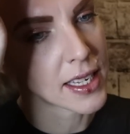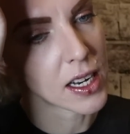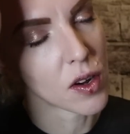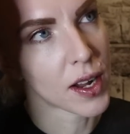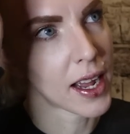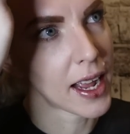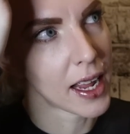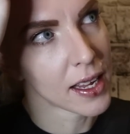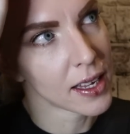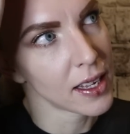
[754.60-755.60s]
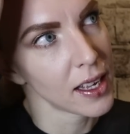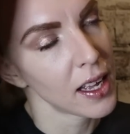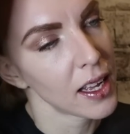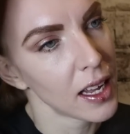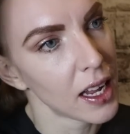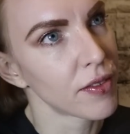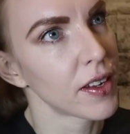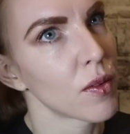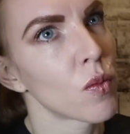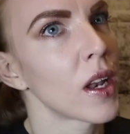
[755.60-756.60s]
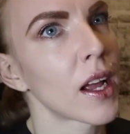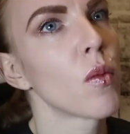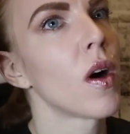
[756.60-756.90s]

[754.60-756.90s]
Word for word: Is it okay if it like